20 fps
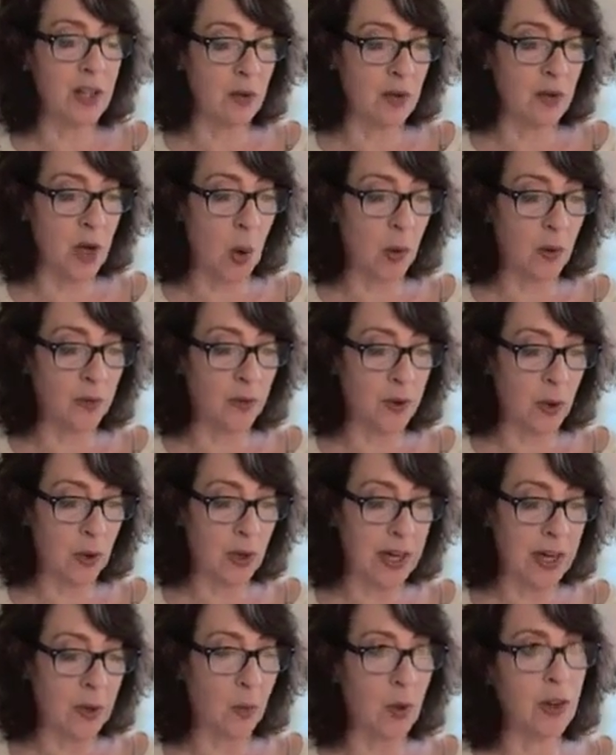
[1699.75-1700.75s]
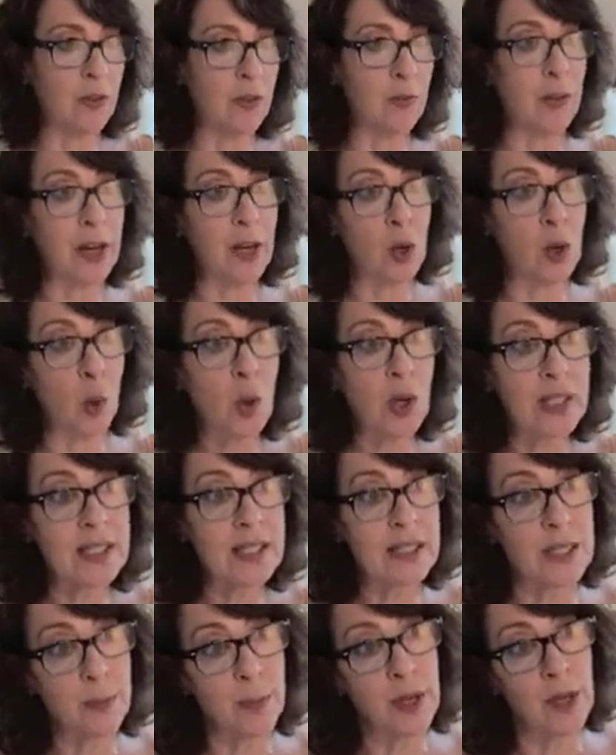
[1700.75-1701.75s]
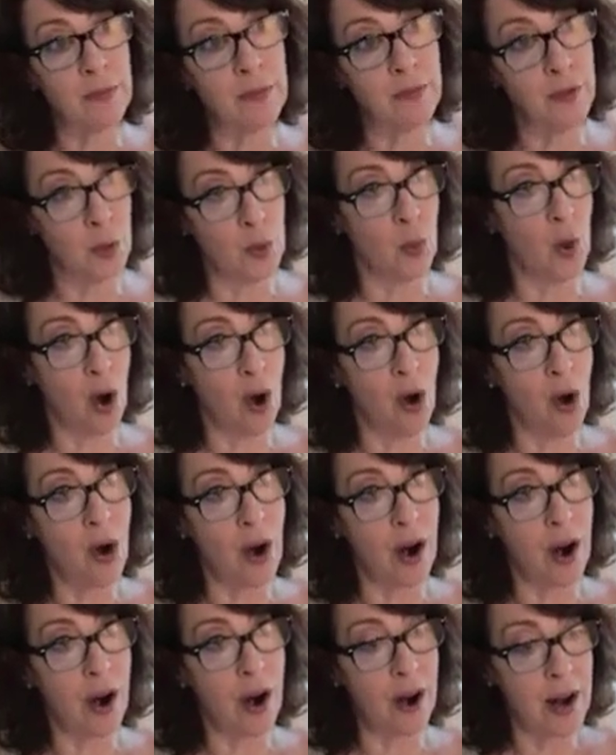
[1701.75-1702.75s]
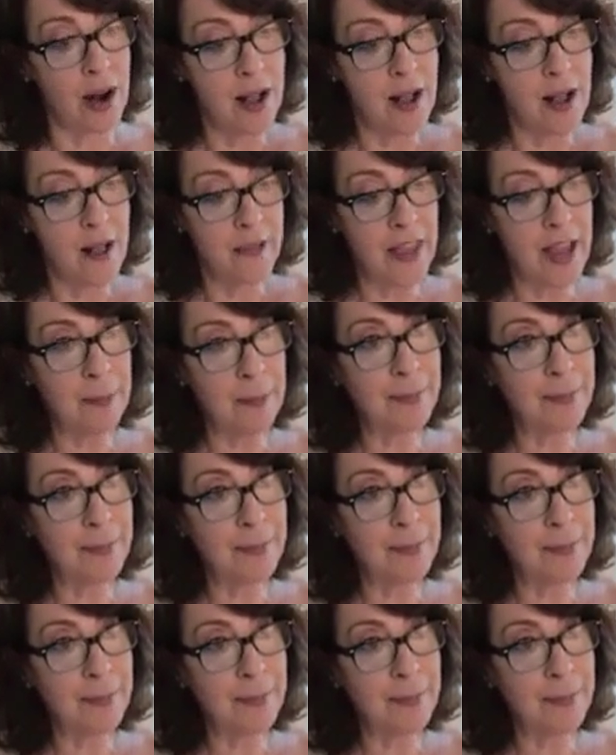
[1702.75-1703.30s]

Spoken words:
I don't know if you're in one of my courses, but if you are,